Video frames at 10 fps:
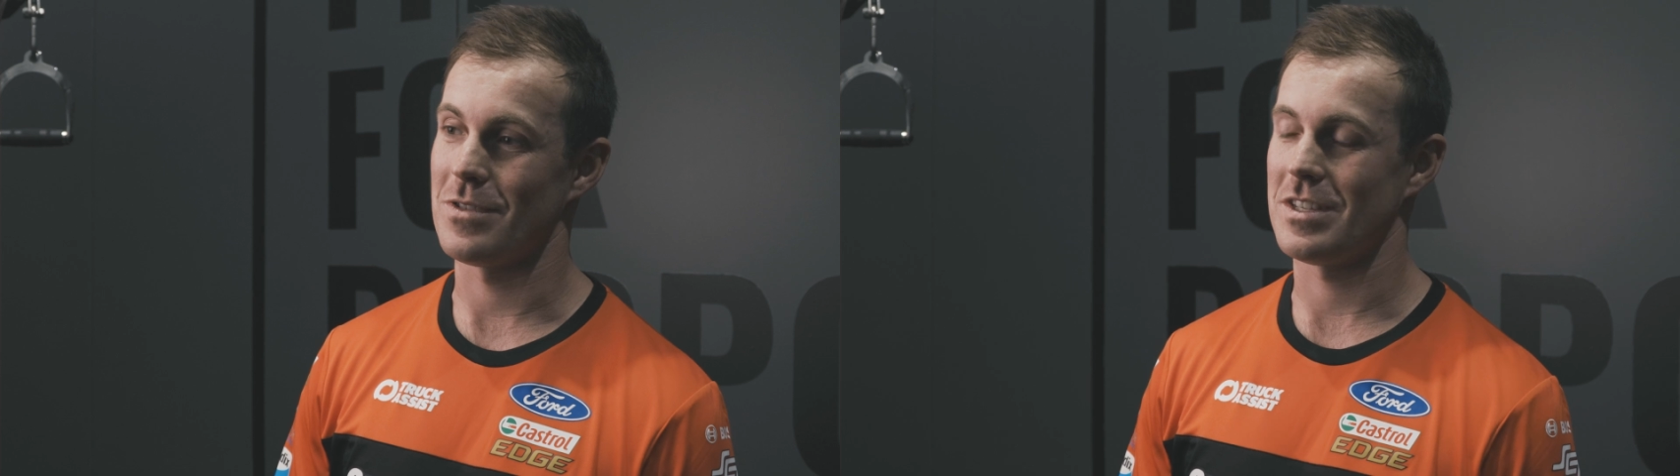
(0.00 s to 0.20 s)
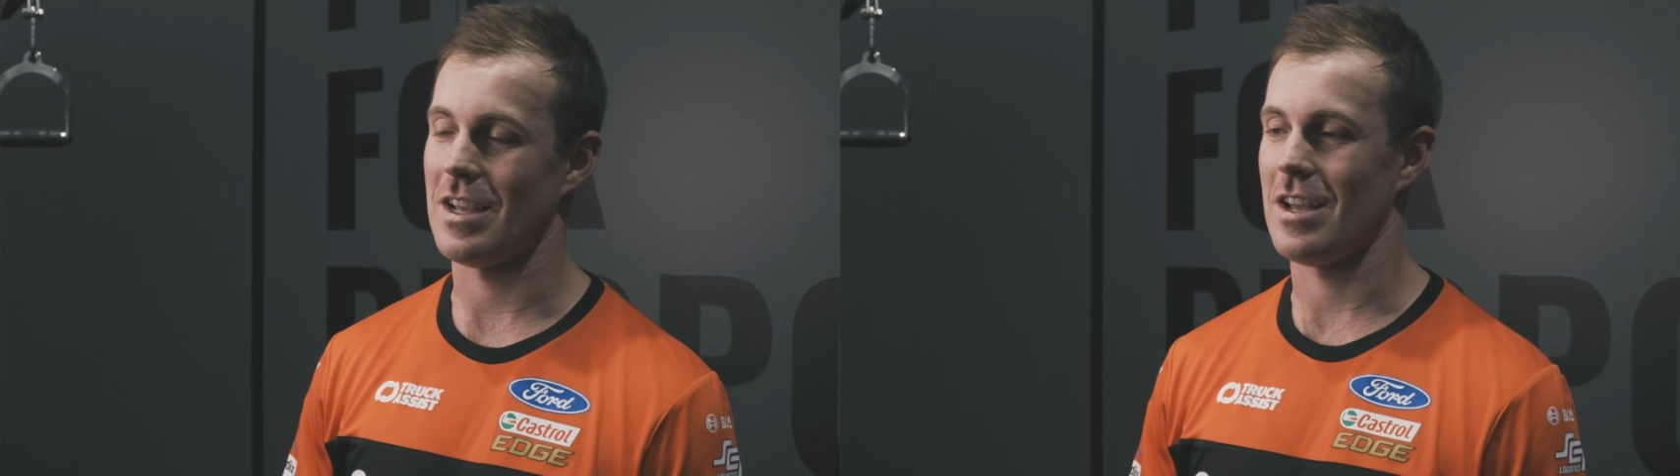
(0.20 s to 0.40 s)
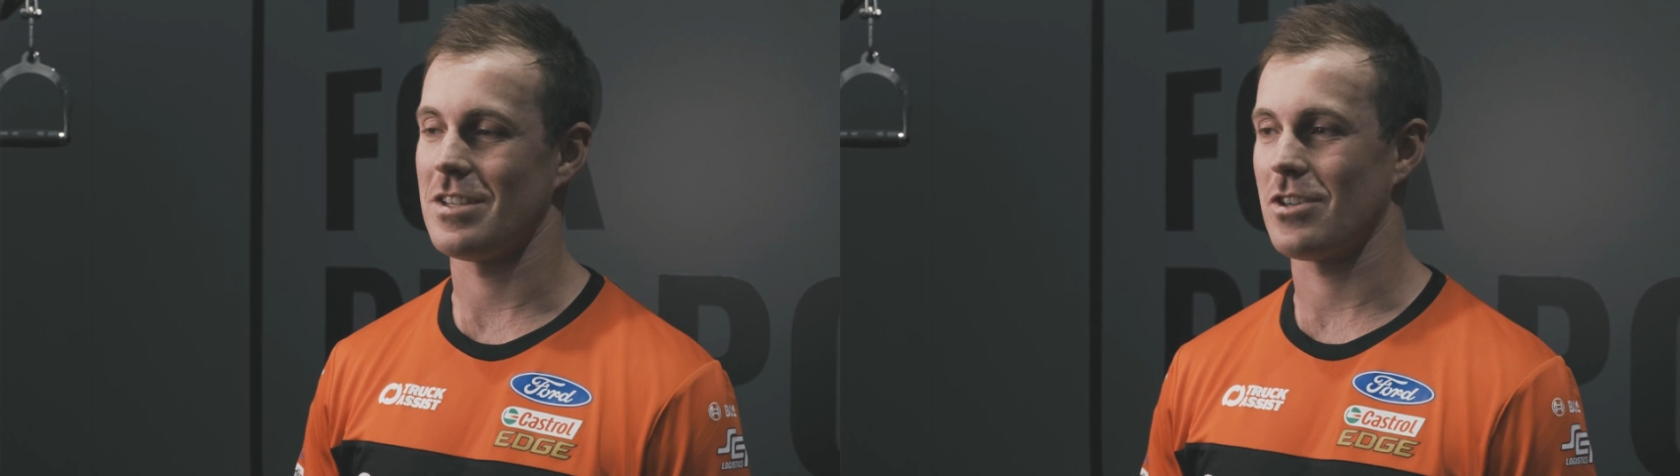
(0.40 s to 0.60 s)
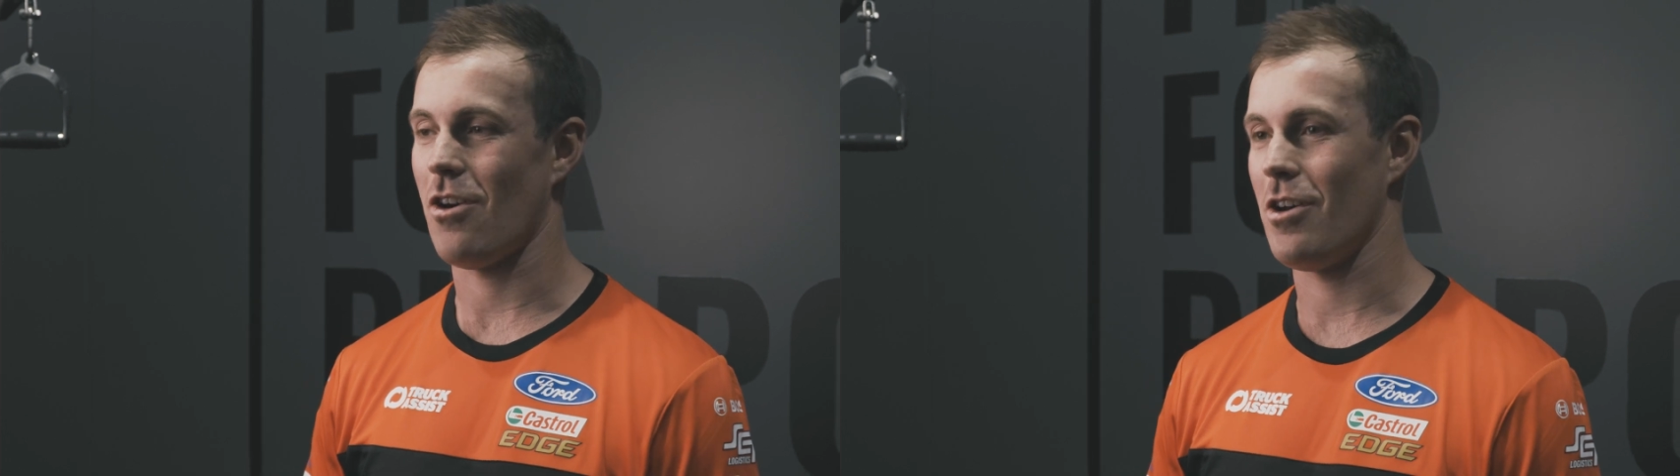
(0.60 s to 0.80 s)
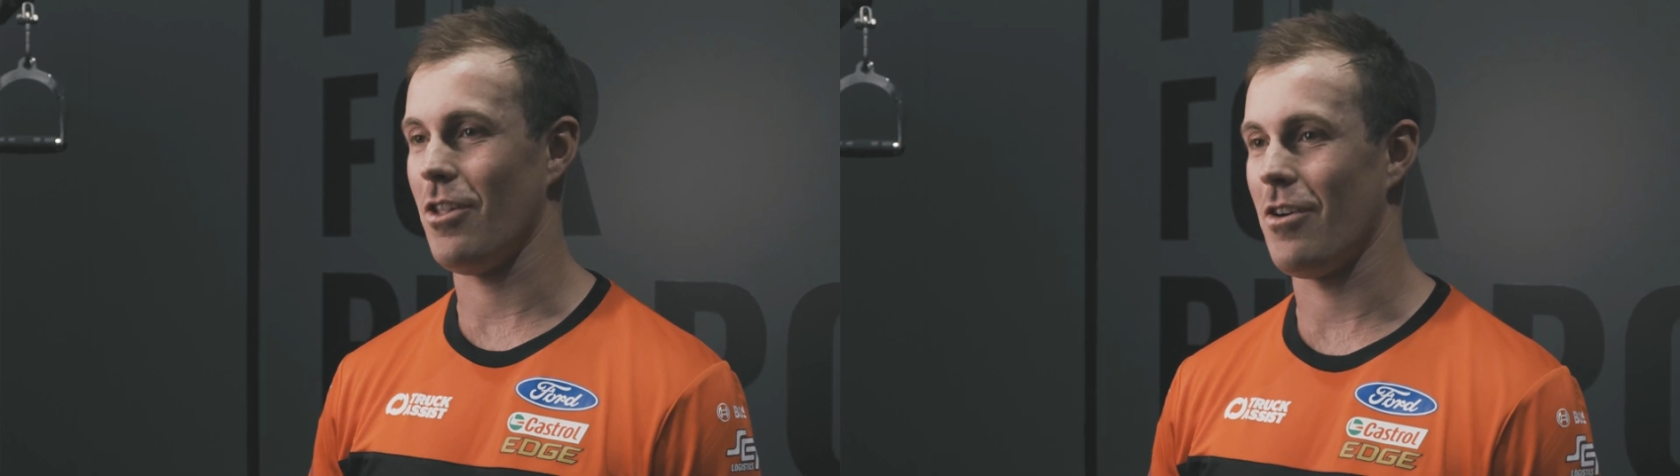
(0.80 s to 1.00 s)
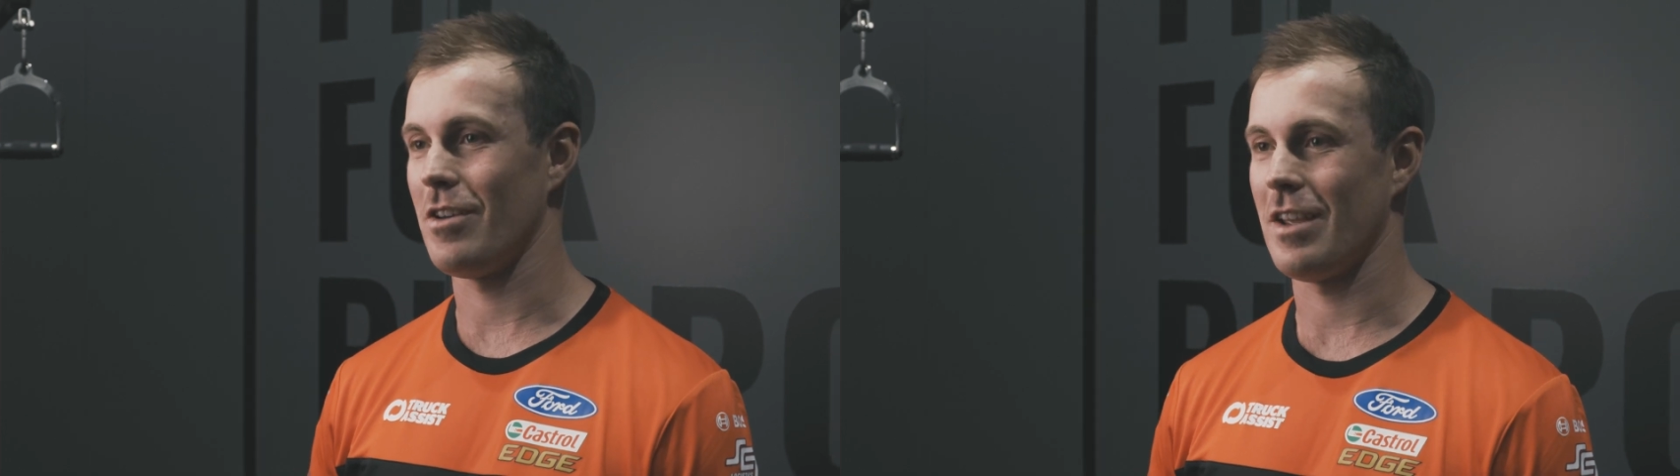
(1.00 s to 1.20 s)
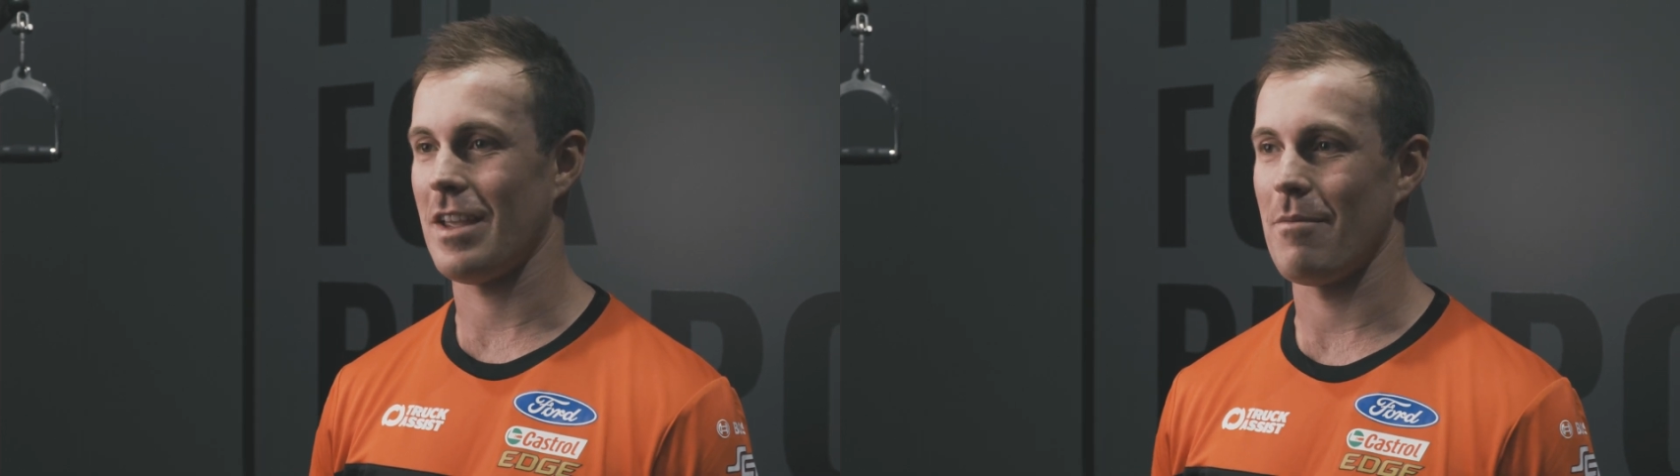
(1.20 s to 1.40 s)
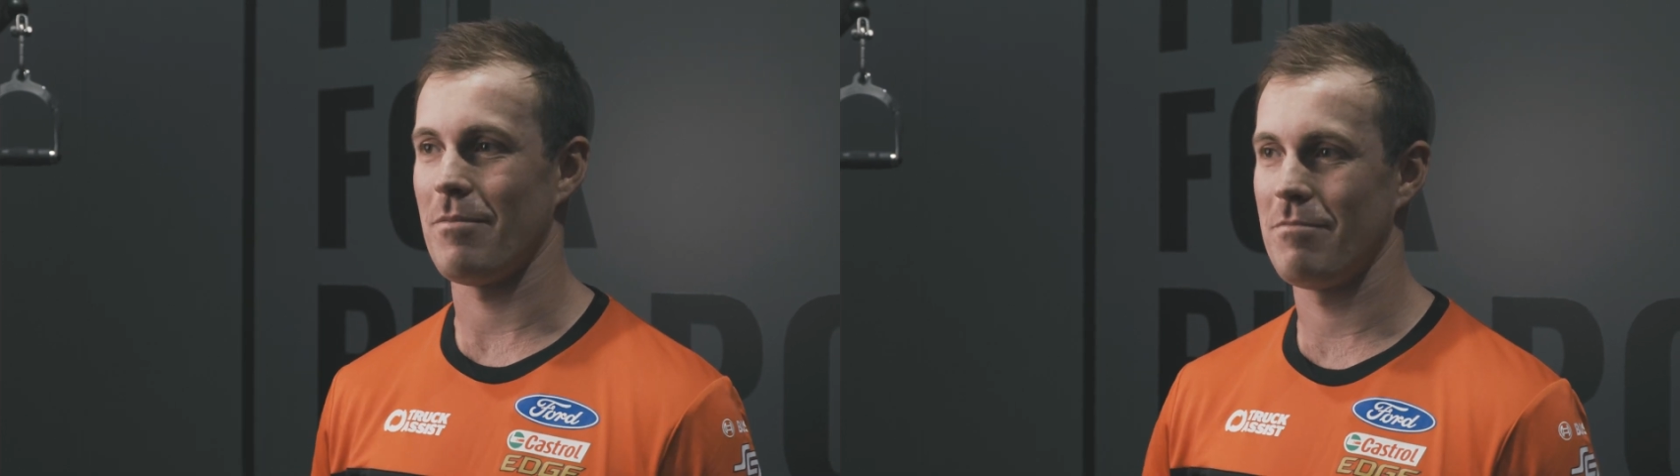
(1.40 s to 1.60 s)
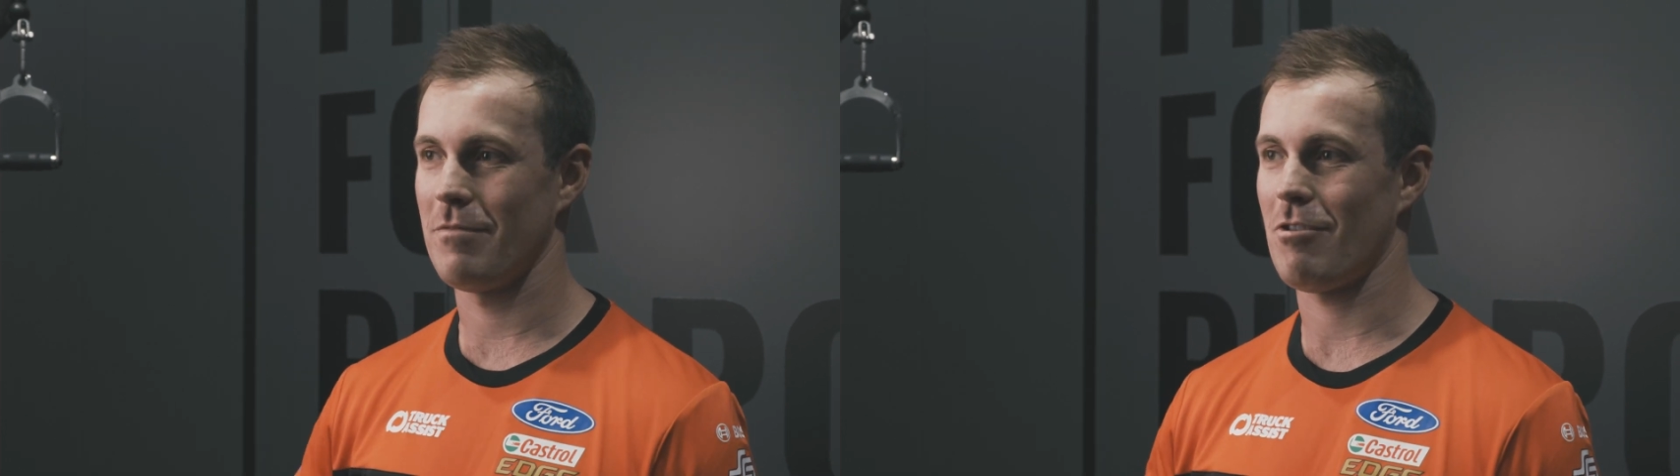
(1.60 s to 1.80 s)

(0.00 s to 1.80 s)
It's Skyline. You come